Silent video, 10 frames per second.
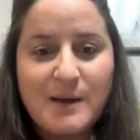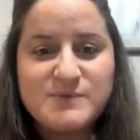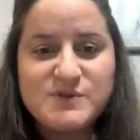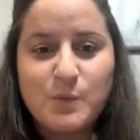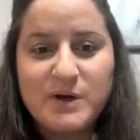
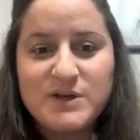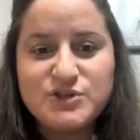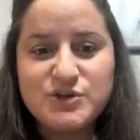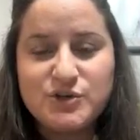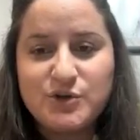So what
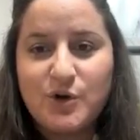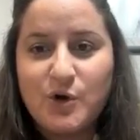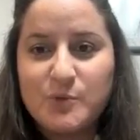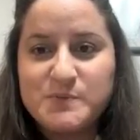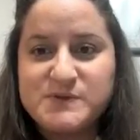is your
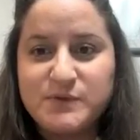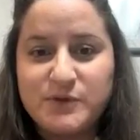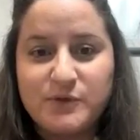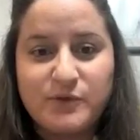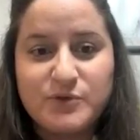hopes for
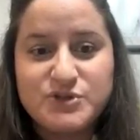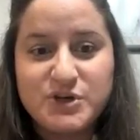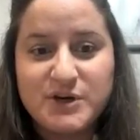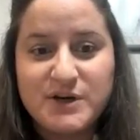the future